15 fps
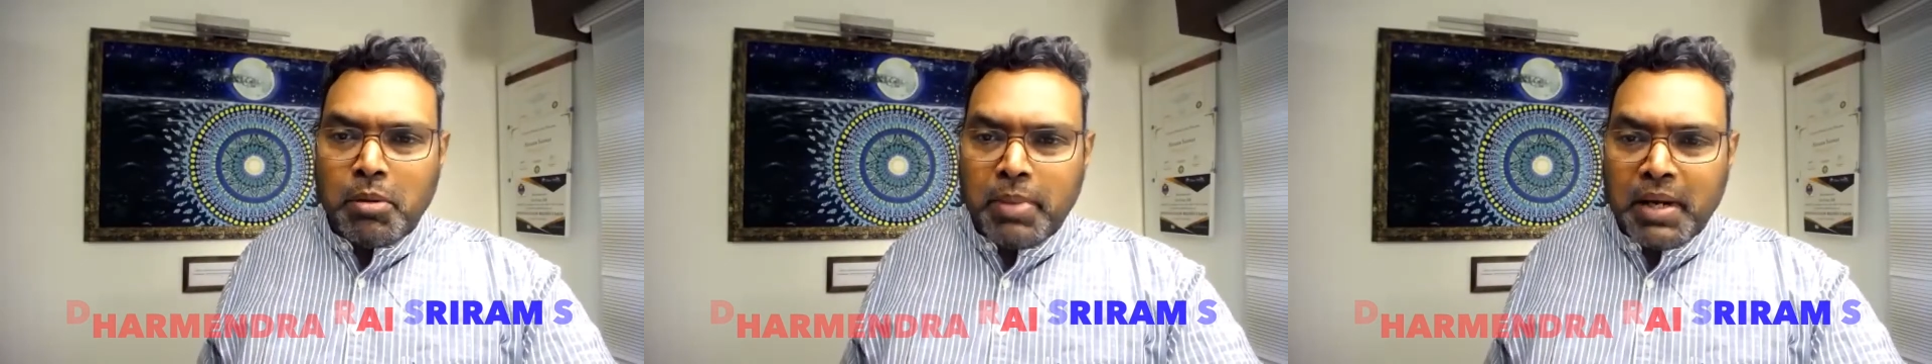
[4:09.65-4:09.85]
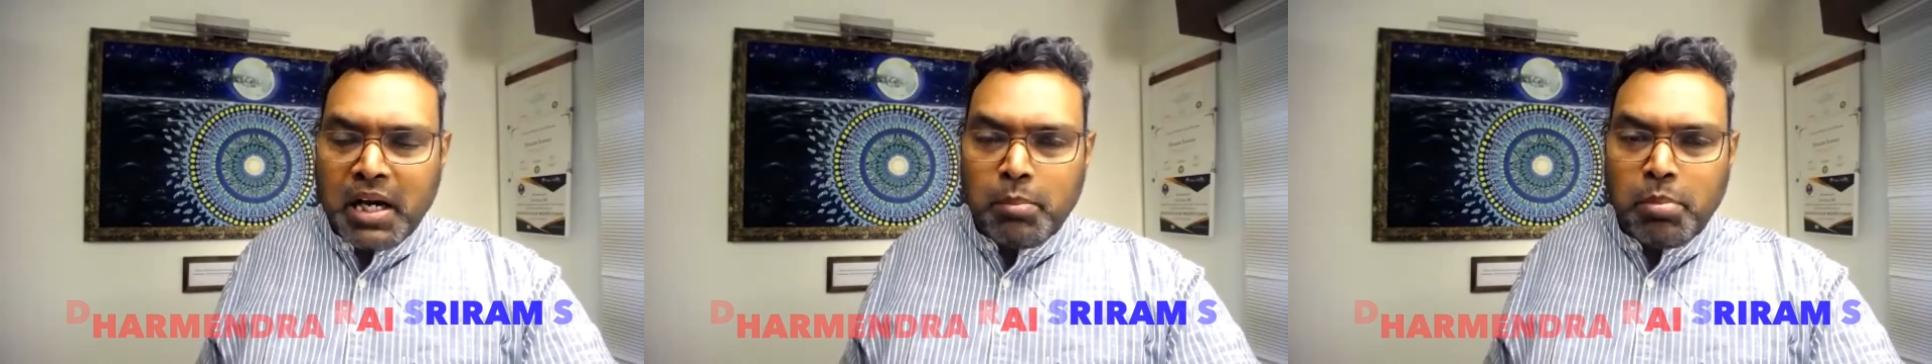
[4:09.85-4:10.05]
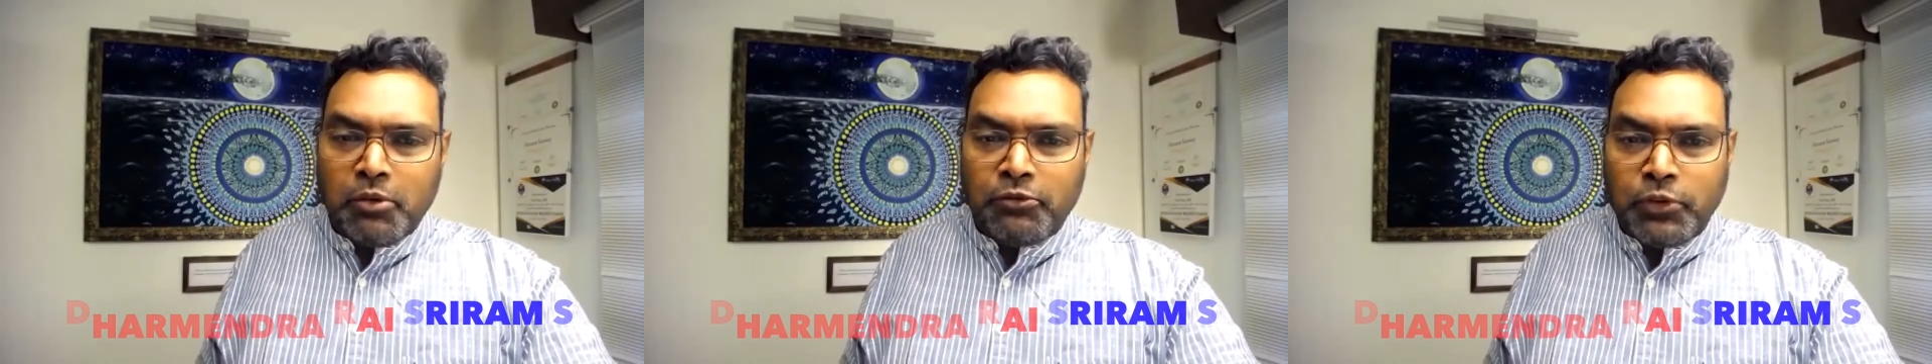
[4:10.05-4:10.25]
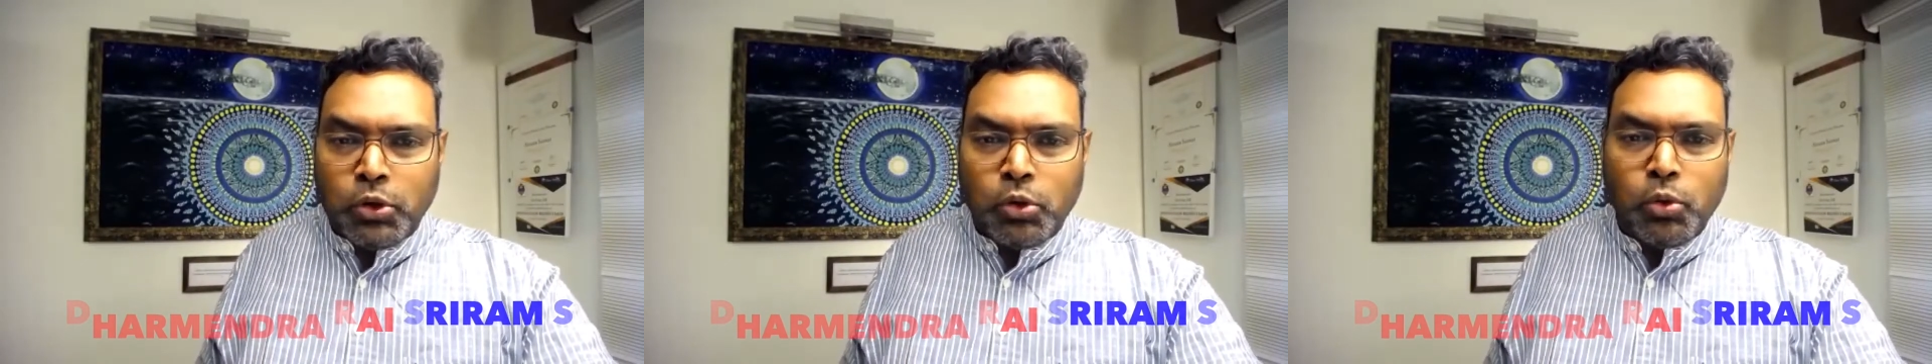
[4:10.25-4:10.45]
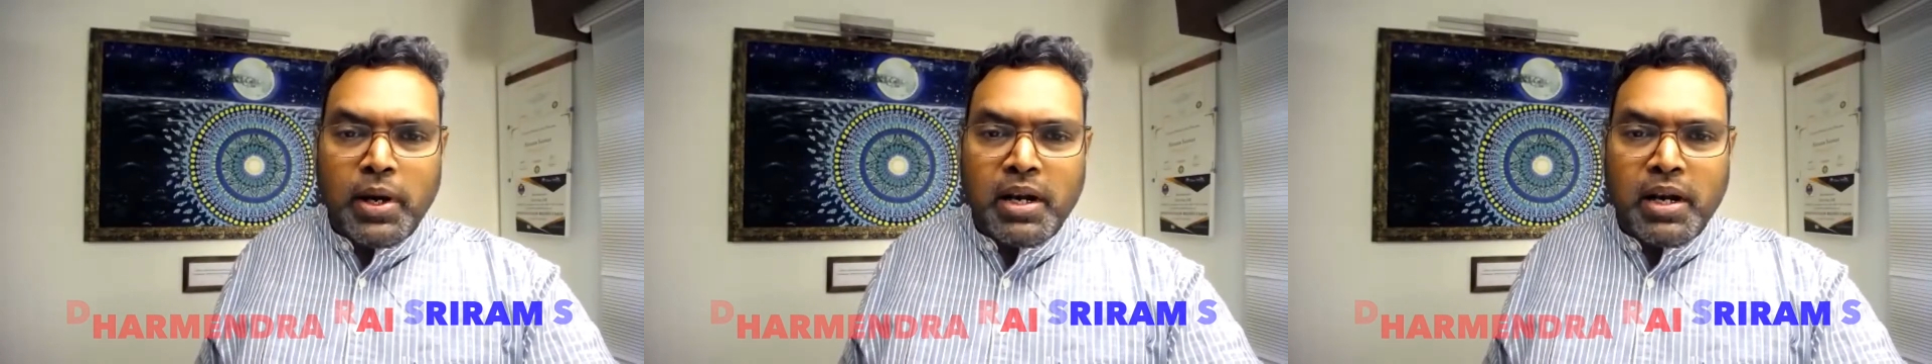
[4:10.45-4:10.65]
pick up a
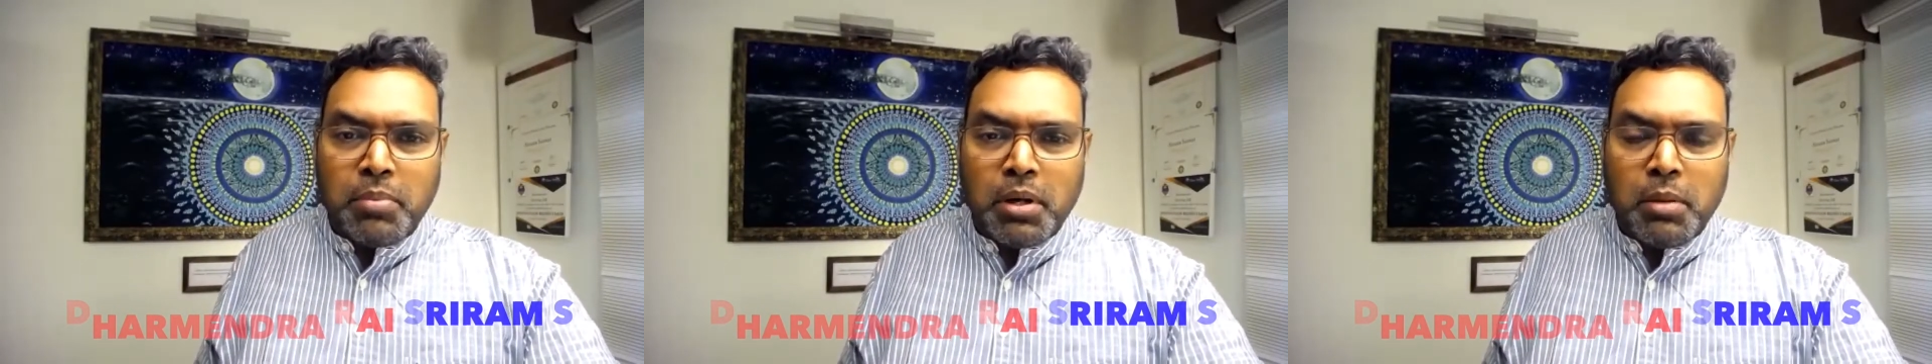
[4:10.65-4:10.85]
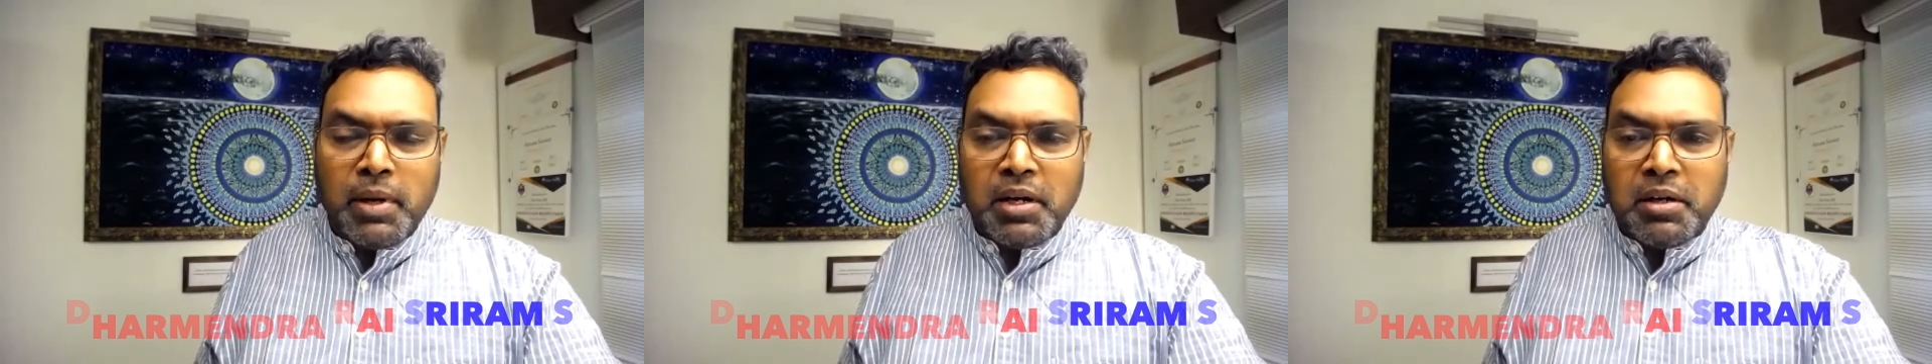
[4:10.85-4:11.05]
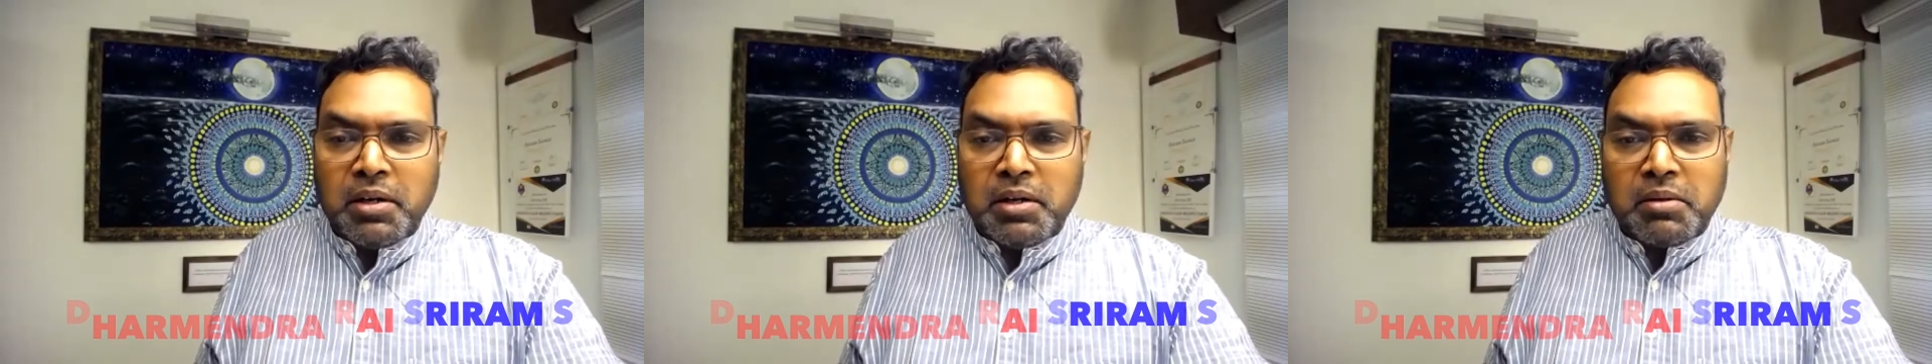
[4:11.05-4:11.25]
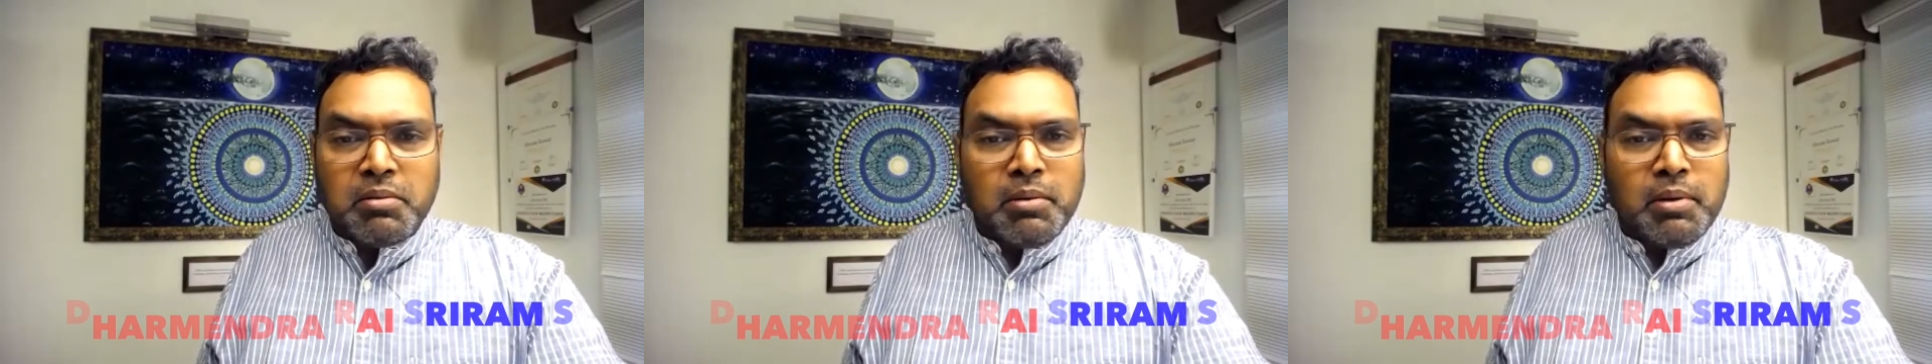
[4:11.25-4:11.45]
few and implement it,